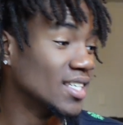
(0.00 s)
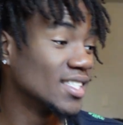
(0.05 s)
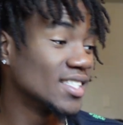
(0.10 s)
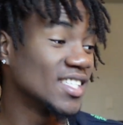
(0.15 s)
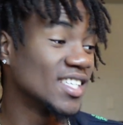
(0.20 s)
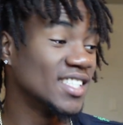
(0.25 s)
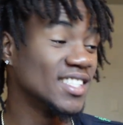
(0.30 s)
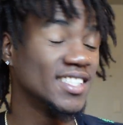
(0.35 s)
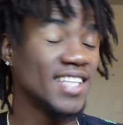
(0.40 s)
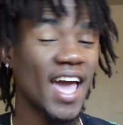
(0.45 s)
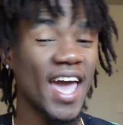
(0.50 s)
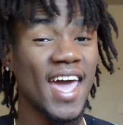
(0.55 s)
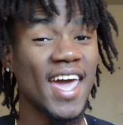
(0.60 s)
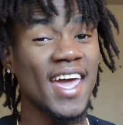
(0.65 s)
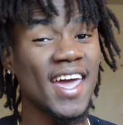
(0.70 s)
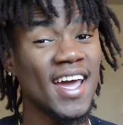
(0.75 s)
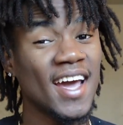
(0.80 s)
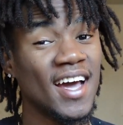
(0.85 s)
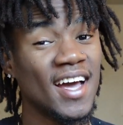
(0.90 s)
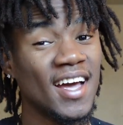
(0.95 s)

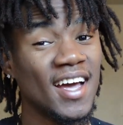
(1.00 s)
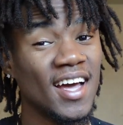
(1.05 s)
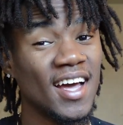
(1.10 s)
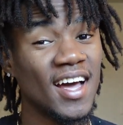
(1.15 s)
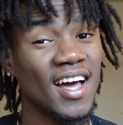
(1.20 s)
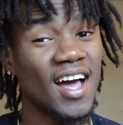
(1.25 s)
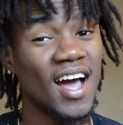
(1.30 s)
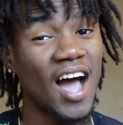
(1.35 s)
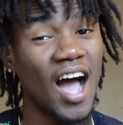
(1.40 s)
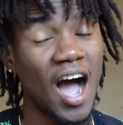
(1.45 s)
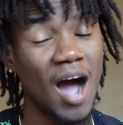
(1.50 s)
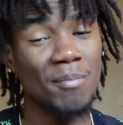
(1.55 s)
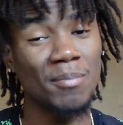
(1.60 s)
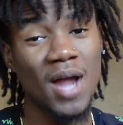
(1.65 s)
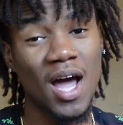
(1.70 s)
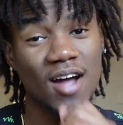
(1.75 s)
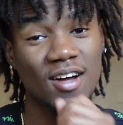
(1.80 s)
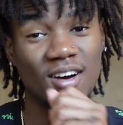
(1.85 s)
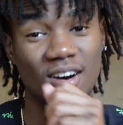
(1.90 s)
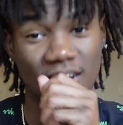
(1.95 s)
Today, I'm
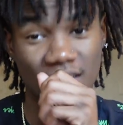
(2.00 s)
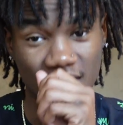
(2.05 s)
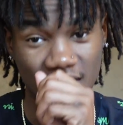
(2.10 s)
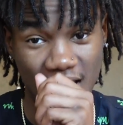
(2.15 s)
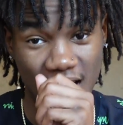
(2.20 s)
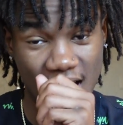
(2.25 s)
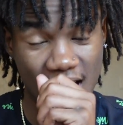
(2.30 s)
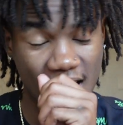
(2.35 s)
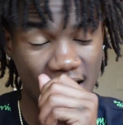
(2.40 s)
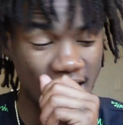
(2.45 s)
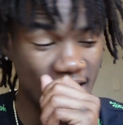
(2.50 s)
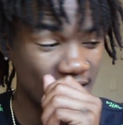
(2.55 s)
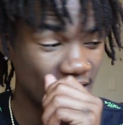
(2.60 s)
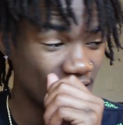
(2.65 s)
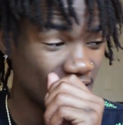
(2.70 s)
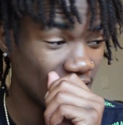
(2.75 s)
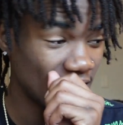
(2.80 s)
not gonna lie,